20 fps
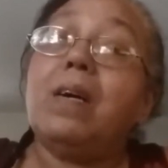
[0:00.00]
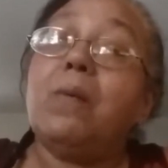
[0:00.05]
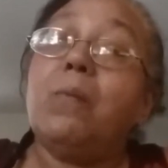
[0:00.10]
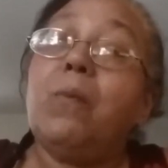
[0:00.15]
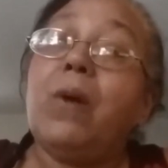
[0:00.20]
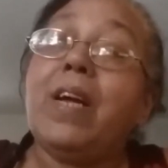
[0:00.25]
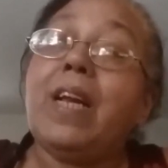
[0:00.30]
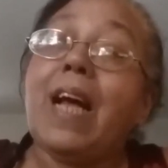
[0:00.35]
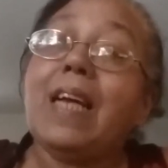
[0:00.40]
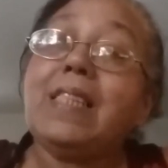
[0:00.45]

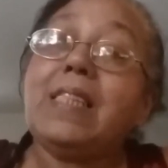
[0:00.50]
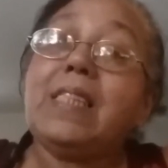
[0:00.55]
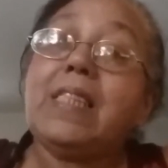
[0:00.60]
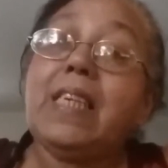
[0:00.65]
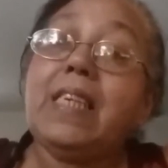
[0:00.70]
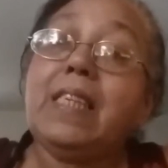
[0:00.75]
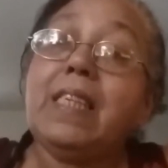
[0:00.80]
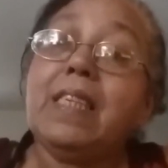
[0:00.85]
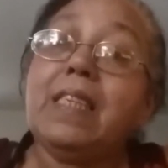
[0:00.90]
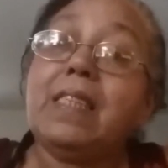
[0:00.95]
when I
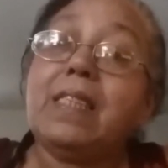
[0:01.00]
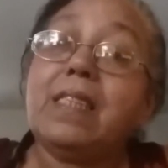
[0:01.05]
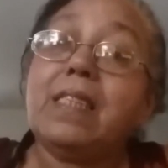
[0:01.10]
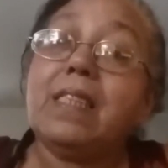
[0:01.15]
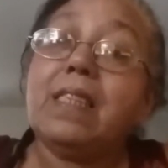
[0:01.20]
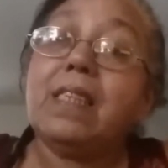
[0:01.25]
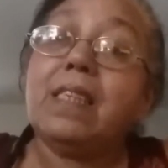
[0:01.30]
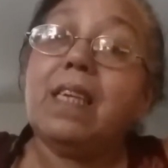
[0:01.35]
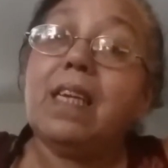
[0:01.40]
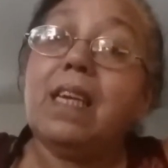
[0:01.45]
see
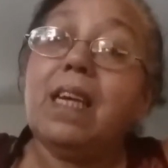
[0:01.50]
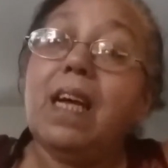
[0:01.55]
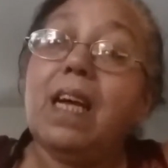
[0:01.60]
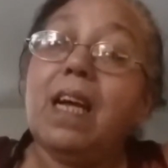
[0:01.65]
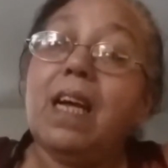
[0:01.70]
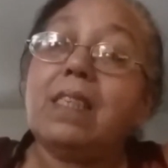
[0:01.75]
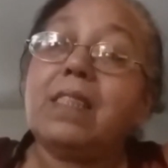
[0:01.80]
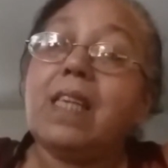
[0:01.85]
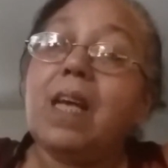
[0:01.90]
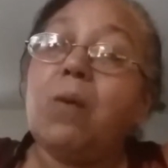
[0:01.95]
this,
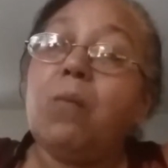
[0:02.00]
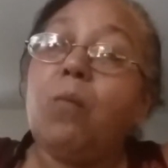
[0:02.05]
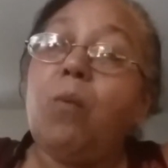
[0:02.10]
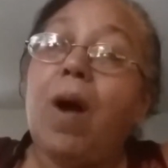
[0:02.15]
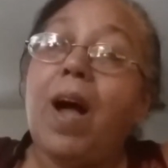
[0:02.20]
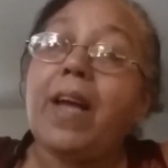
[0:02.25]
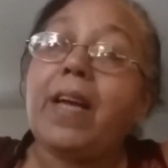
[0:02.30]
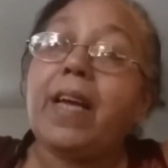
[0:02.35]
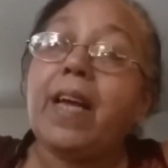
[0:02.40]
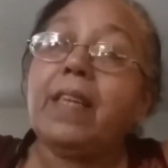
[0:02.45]
I say,
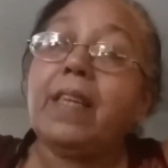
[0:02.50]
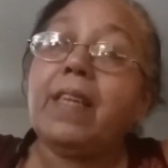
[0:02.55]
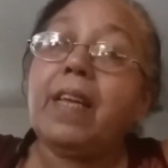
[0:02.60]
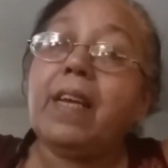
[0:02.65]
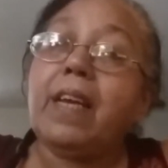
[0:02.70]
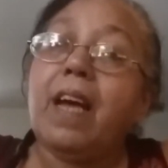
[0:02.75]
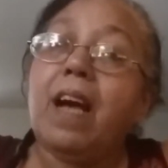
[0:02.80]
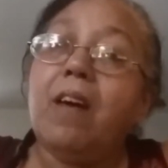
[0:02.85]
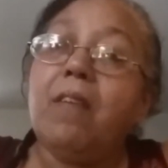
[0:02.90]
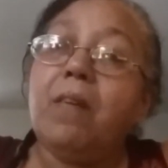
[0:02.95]
why can't the
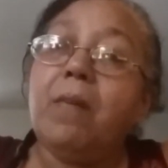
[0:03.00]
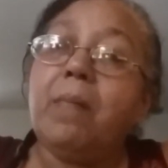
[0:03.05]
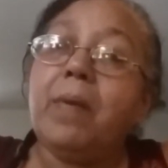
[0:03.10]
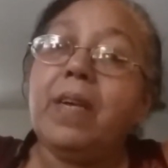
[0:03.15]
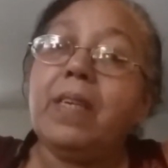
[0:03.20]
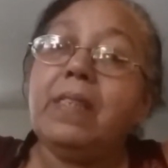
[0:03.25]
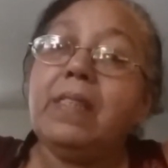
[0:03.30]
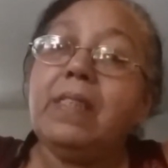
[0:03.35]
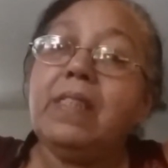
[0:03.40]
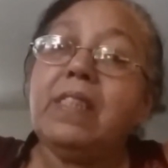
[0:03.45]

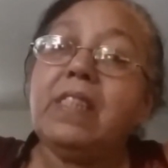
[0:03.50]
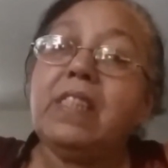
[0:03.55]
government